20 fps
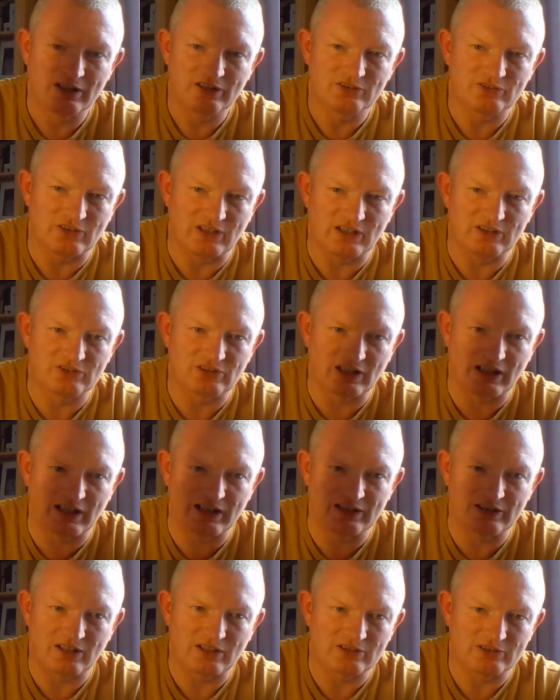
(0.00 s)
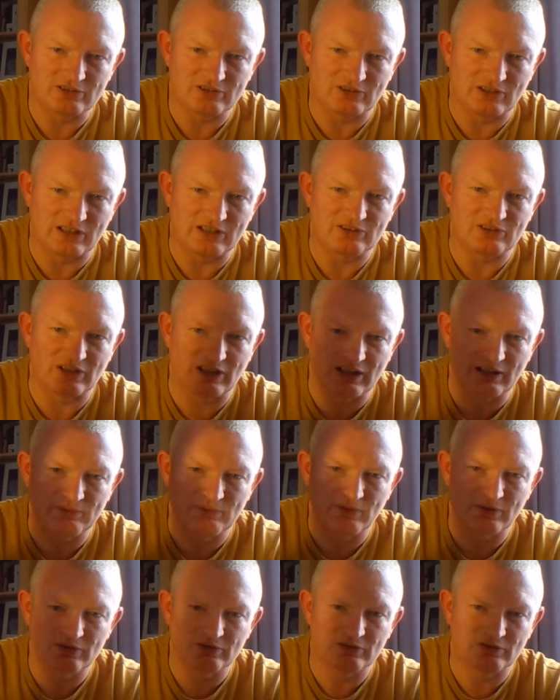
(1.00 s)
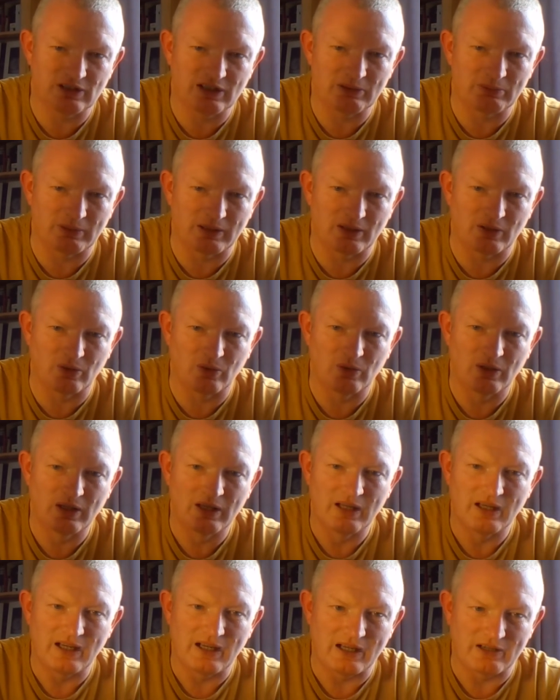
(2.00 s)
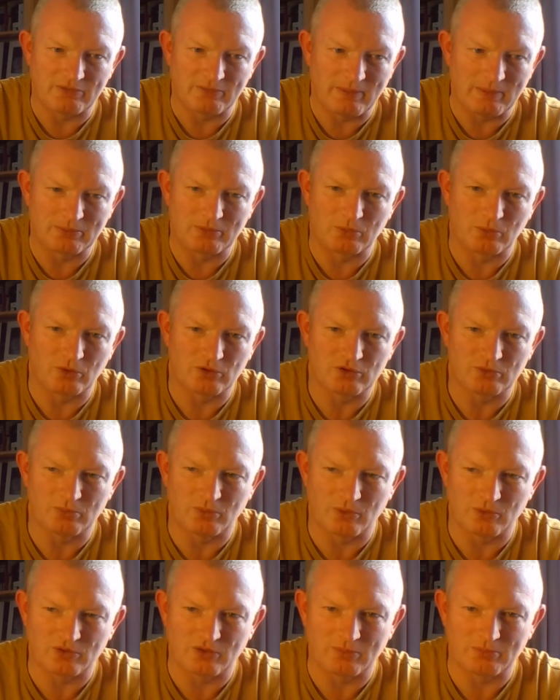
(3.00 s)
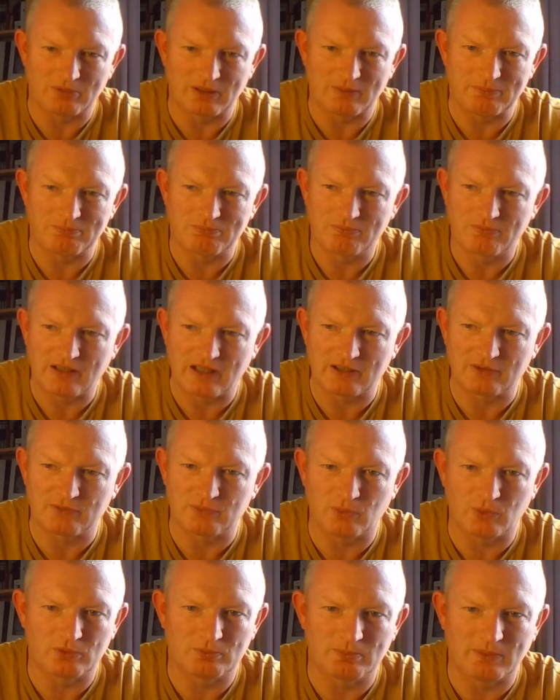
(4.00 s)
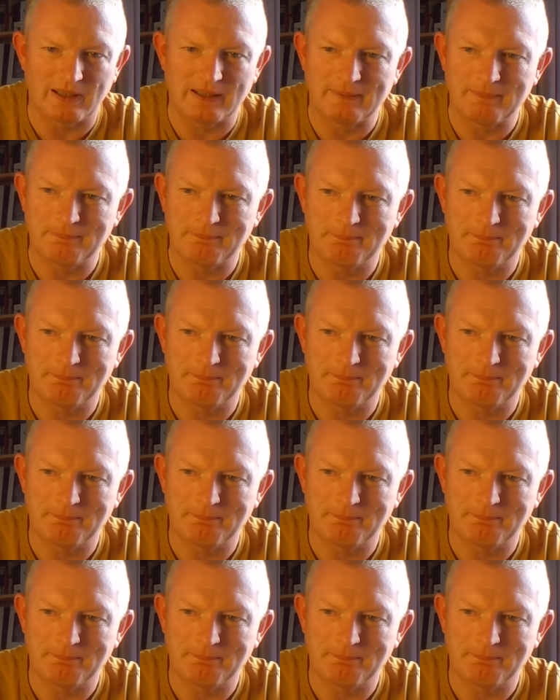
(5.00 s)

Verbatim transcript: Stay inside, stay safe, stay well, and remember to watch tomorrow's update. Thanks, folks. Bye.